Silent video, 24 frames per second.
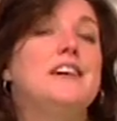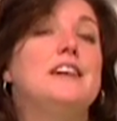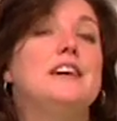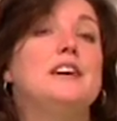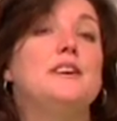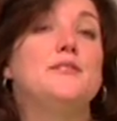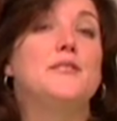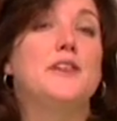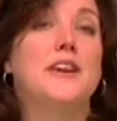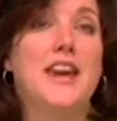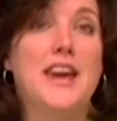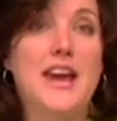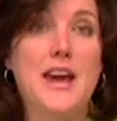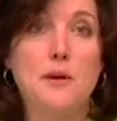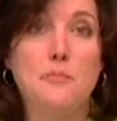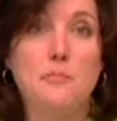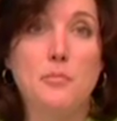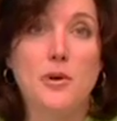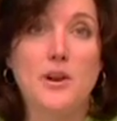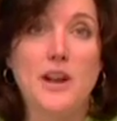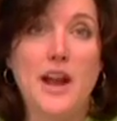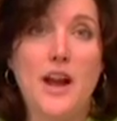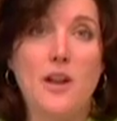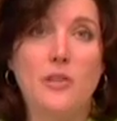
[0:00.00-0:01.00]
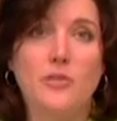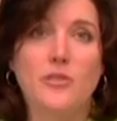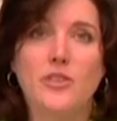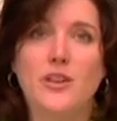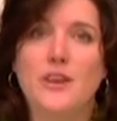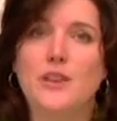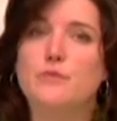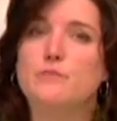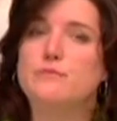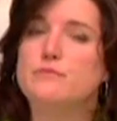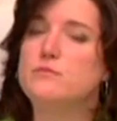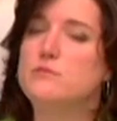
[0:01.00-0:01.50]
if you can't pronounce
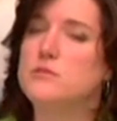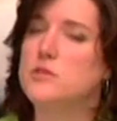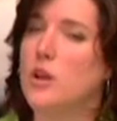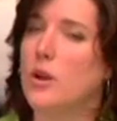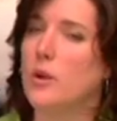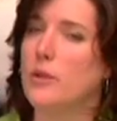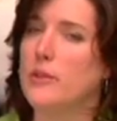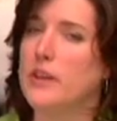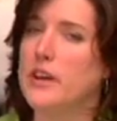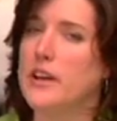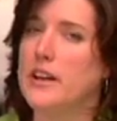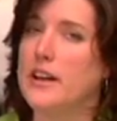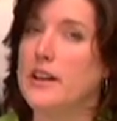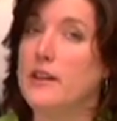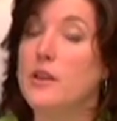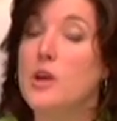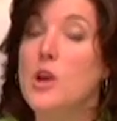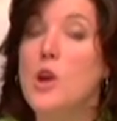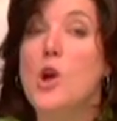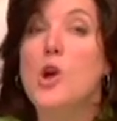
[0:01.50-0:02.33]
it, don't eat it.